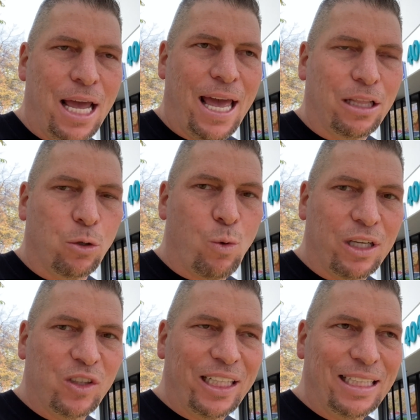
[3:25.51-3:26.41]
And the
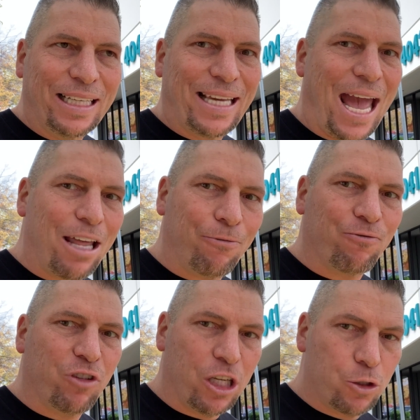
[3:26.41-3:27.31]
one thing that can't
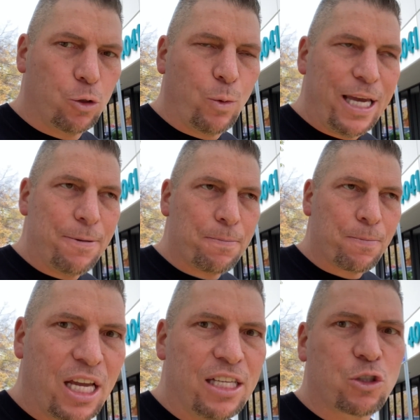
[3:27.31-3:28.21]
fluctuate
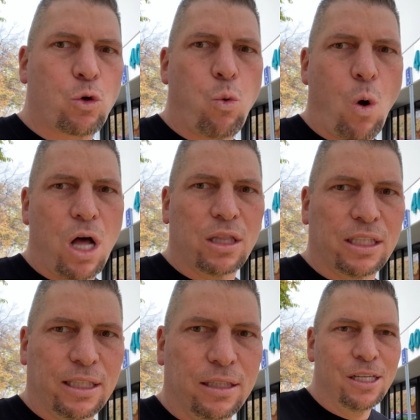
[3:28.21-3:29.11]
is
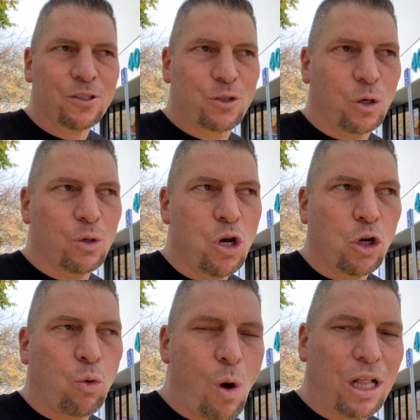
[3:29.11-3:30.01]
quality. So
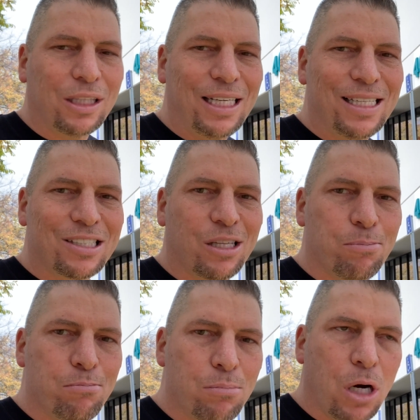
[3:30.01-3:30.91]
quality is the
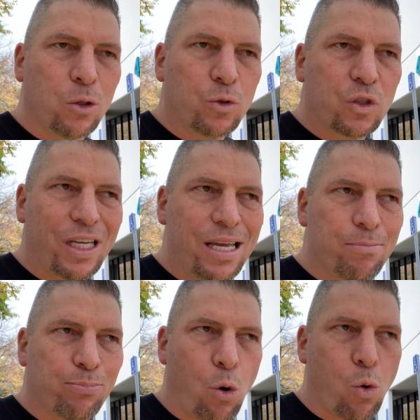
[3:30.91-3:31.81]
most
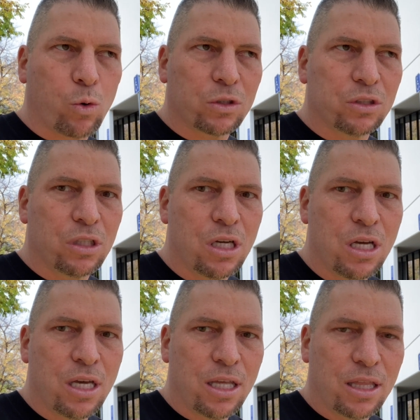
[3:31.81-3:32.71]
important
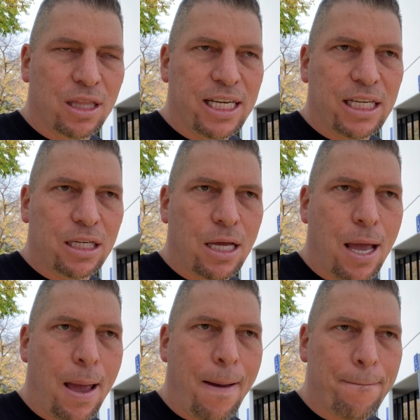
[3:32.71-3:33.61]
thing,
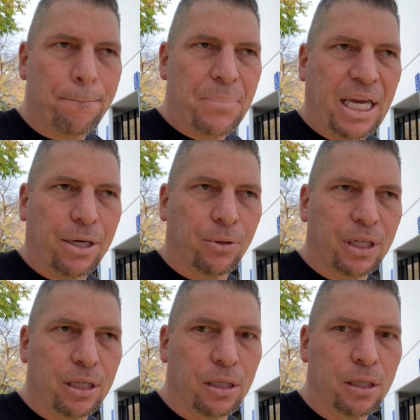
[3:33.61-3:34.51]

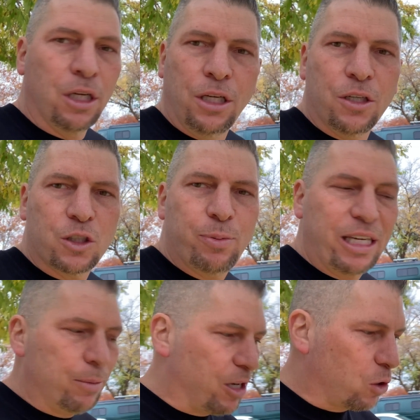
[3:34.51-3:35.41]
period. You know,
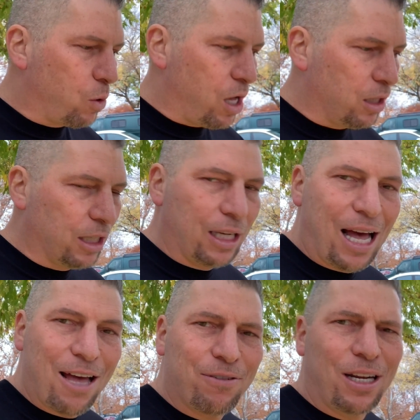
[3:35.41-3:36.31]
speaking about quality,
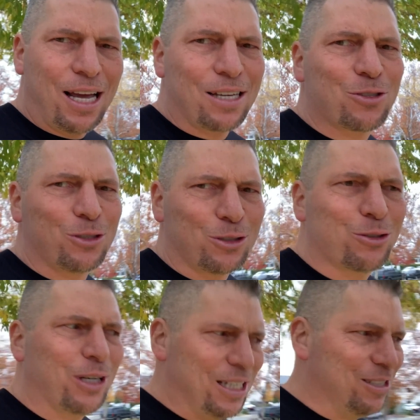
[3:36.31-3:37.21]
I have an actual
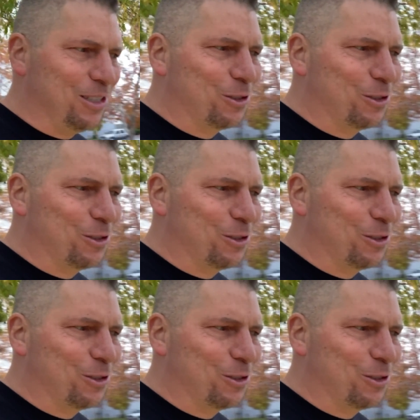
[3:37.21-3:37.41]
crazy